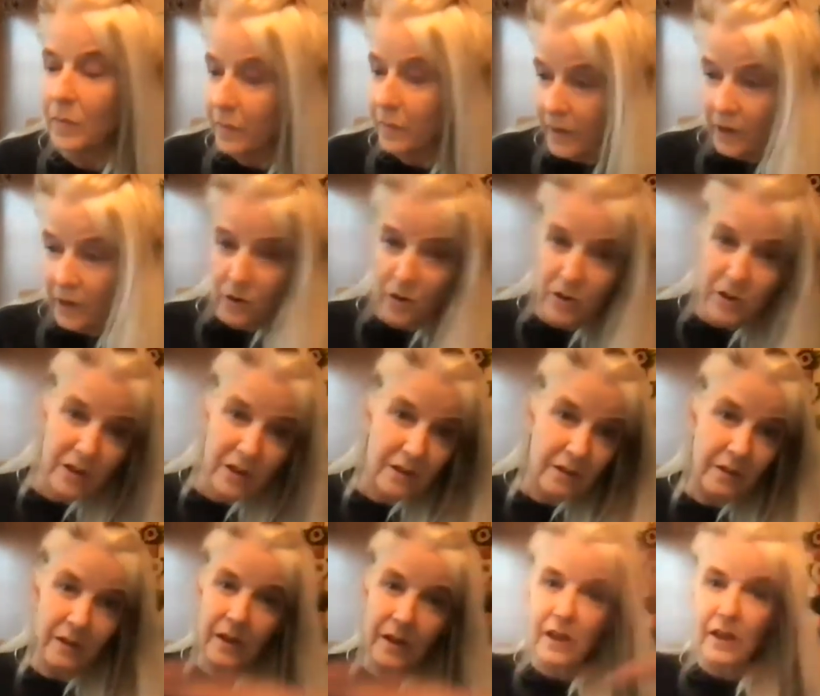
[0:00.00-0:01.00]
you know, just
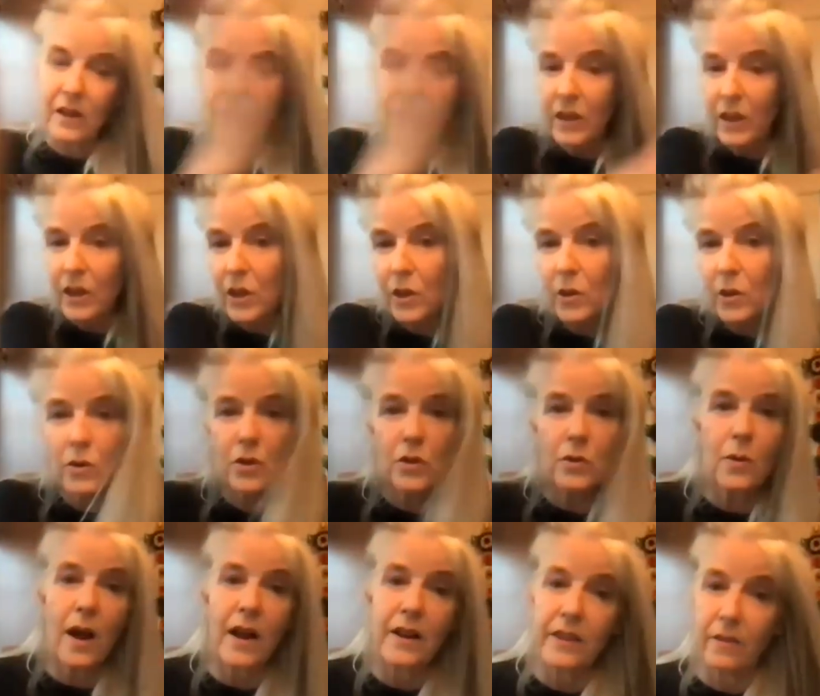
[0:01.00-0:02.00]
the huge
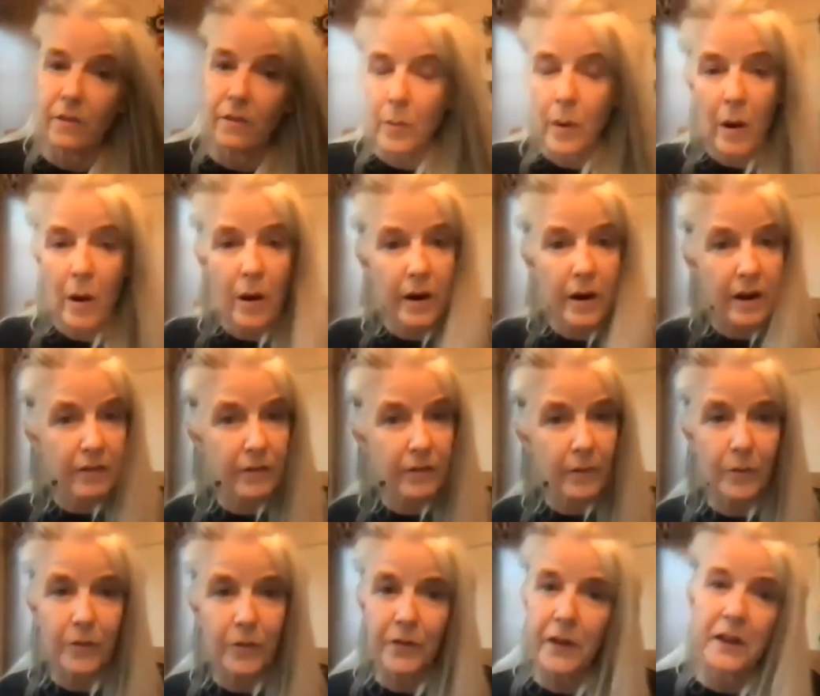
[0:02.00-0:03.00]
swath of America
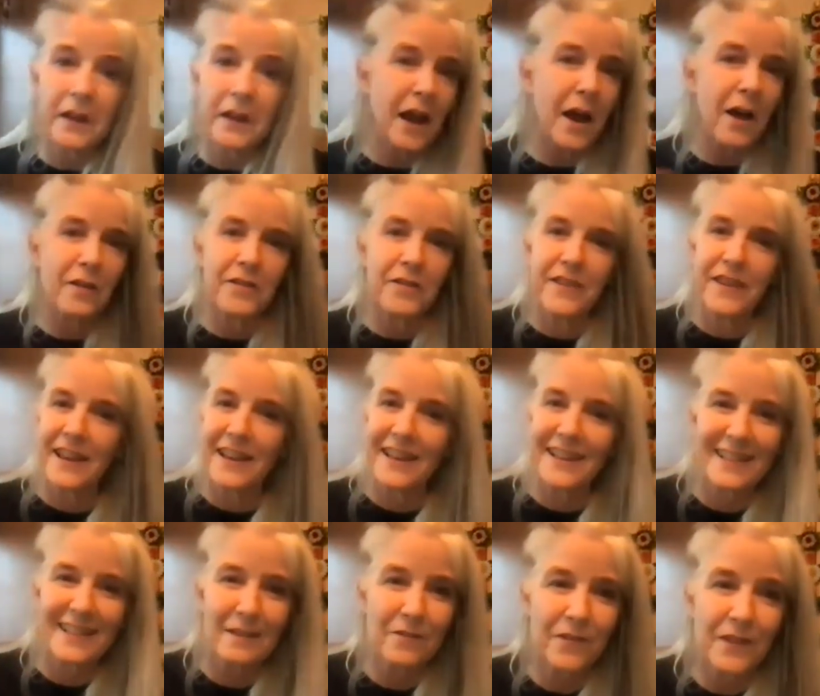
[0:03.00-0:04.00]
from Philadelphia
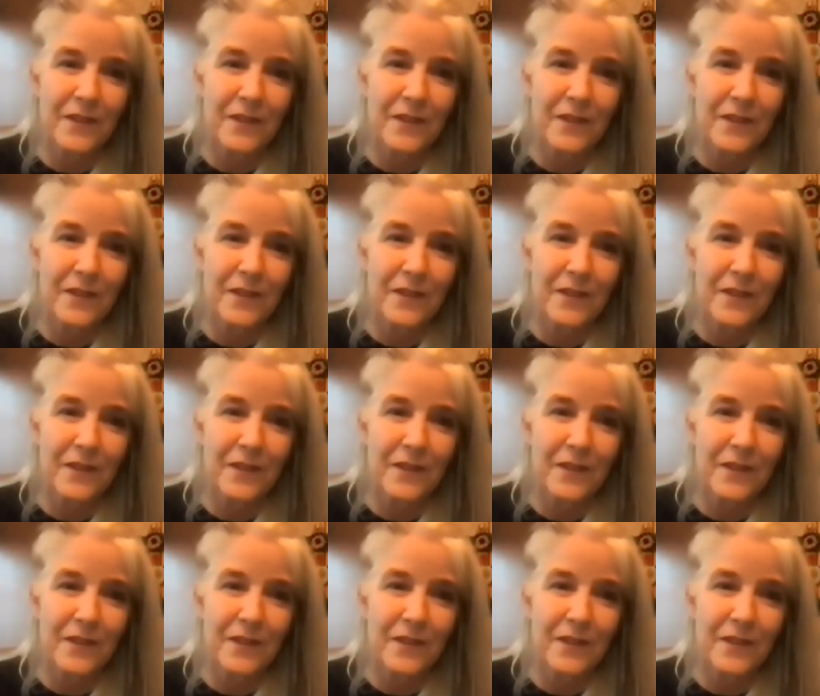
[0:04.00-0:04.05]
to